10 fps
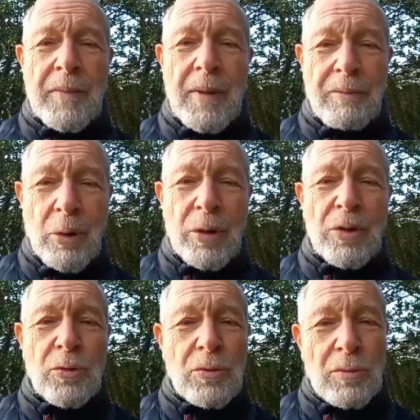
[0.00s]
Of
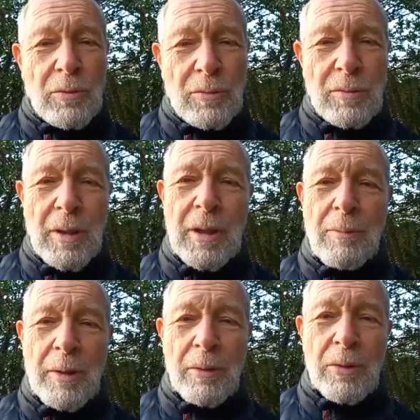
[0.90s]
course,
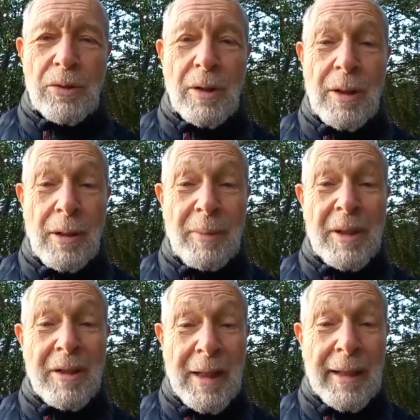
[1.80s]
anyone who is a little bit
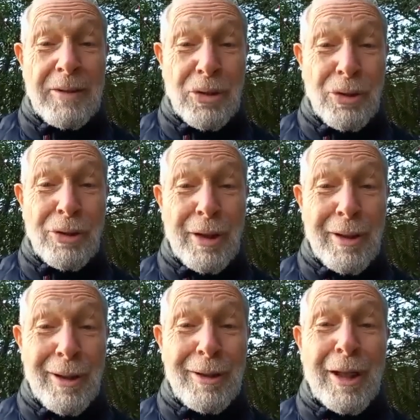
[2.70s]
intelligent and
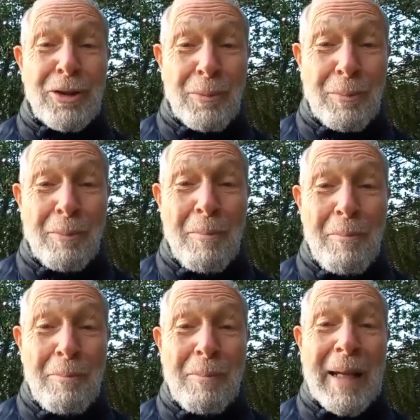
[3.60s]
doesn't
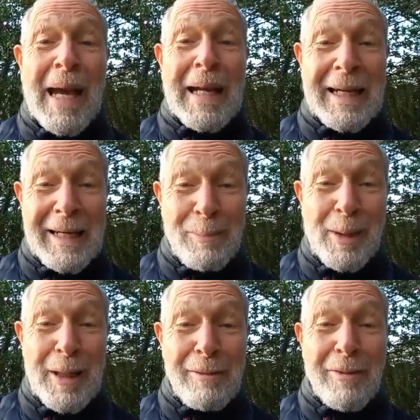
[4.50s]
blindly
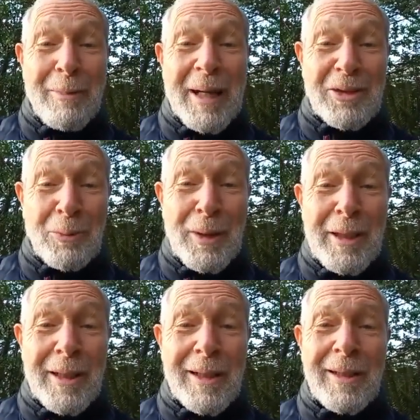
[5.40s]
believe the mass
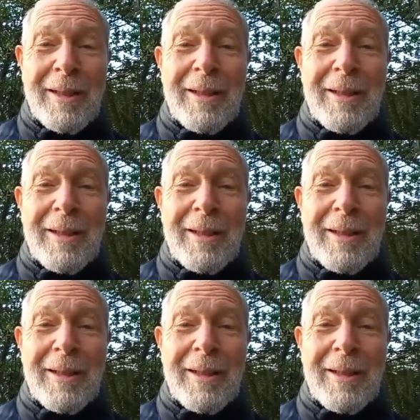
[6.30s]
media